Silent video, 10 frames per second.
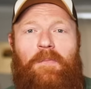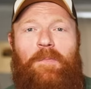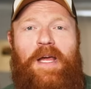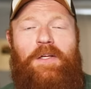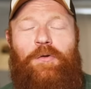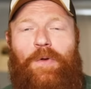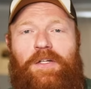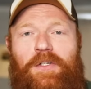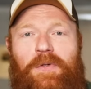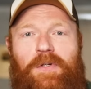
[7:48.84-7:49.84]
many
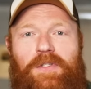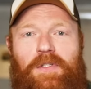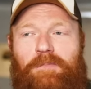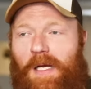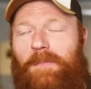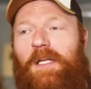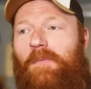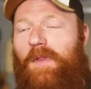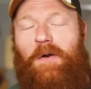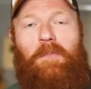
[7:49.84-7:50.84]
great shooters, I
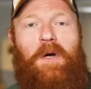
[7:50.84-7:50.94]
mean, that are